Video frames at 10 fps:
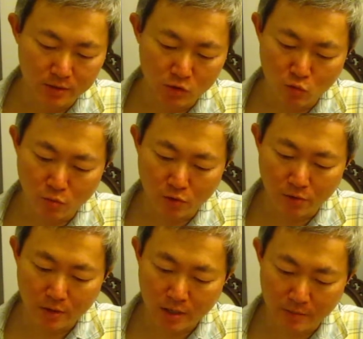No more
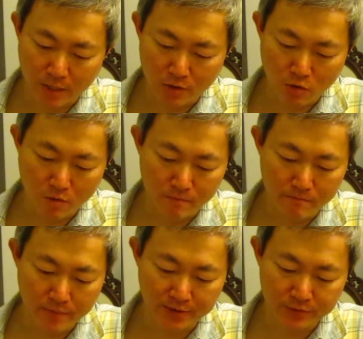coming home
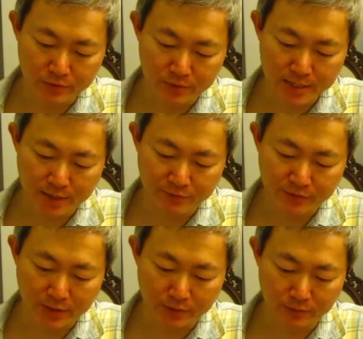as to a death
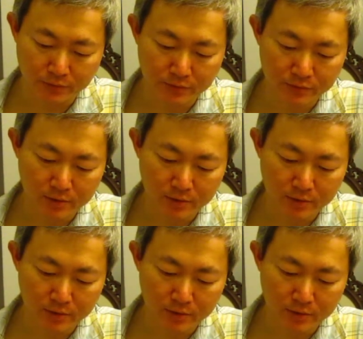sentence.